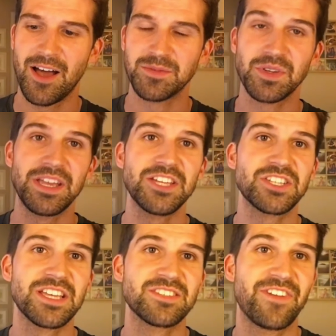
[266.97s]
So each
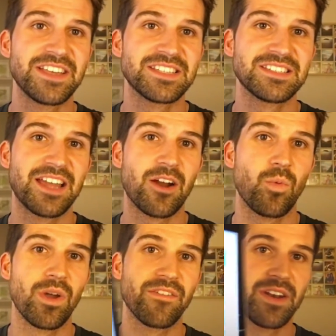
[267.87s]
kid's face is there
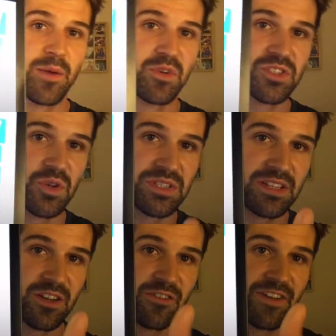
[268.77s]
with a number
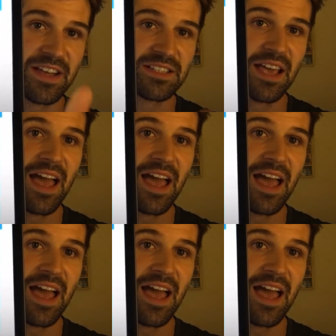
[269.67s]
associated to their face.